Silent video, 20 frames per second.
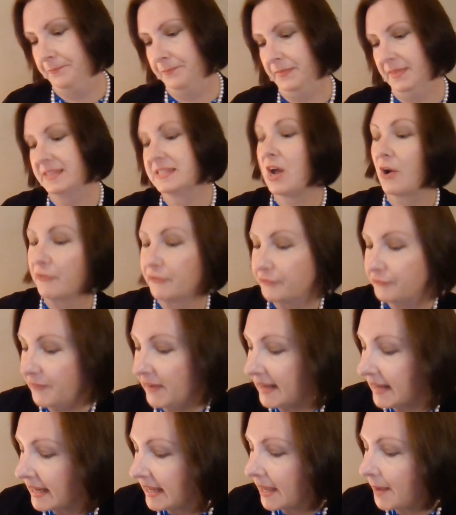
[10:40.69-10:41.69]

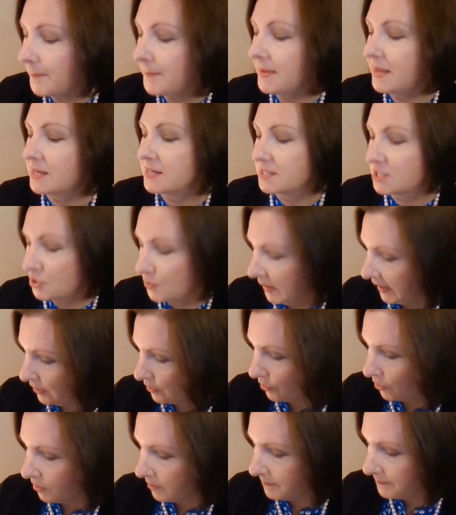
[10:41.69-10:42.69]
Delphinium
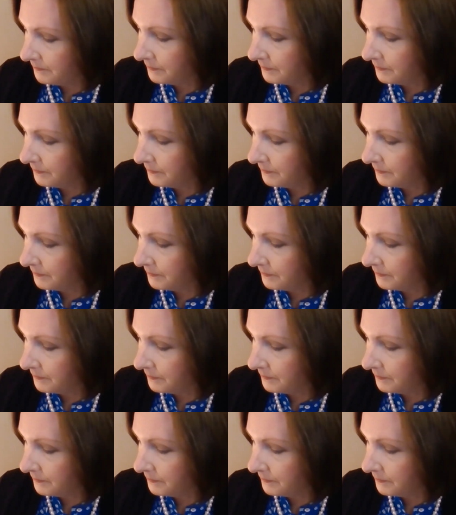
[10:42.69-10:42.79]
Twinkle.